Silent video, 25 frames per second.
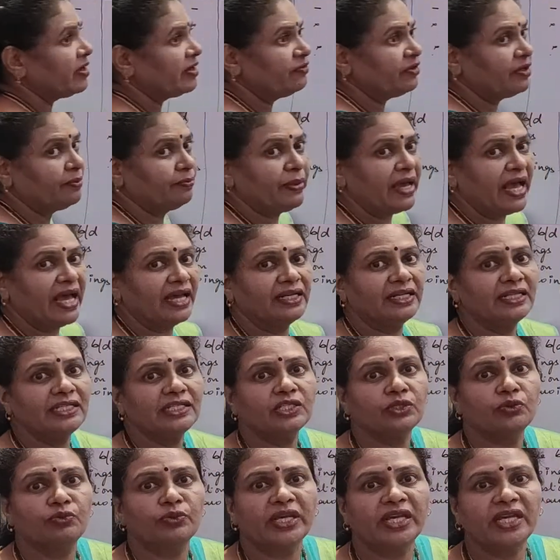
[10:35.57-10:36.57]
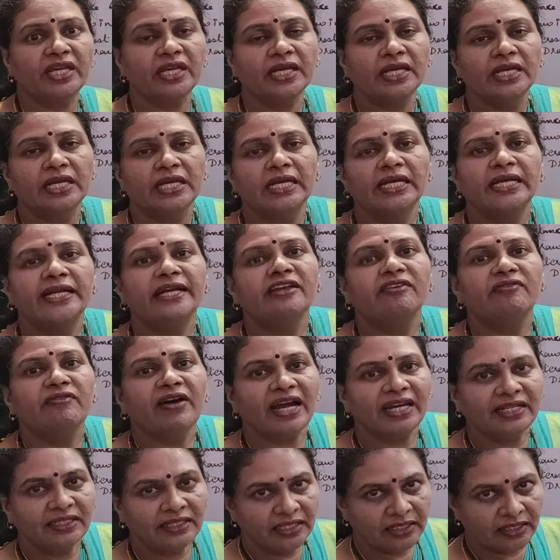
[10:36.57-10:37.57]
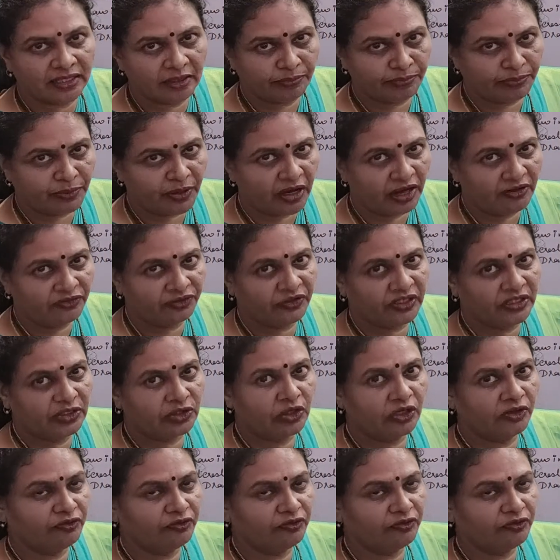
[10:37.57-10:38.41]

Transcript: when we balanced, we divided the profits.